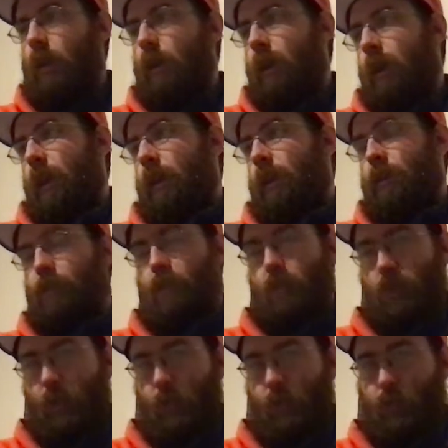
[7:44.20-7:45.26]
and
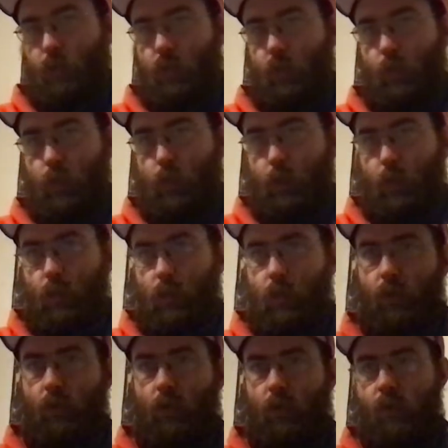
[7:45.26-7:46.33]
everything with their
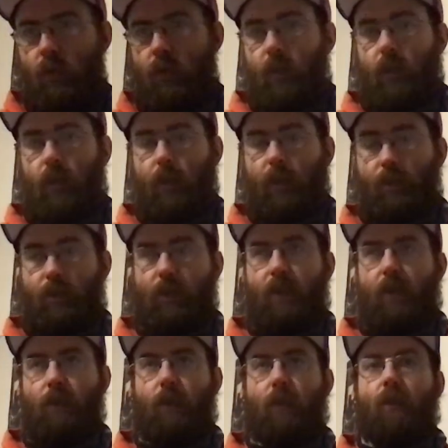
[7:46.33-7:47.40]
Pokemon about
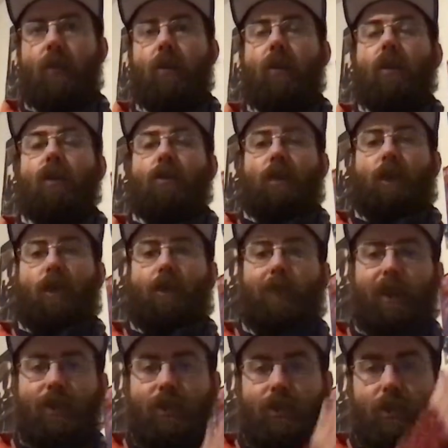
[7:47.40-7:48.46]
the
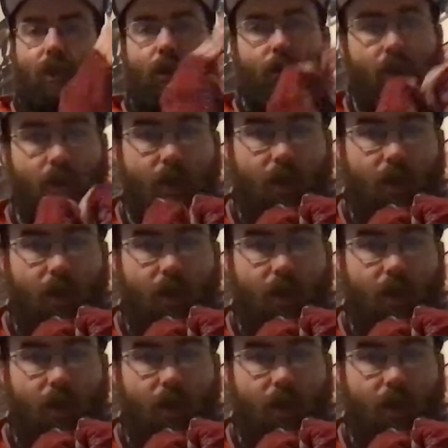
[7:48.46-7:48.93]
Dynamaxing,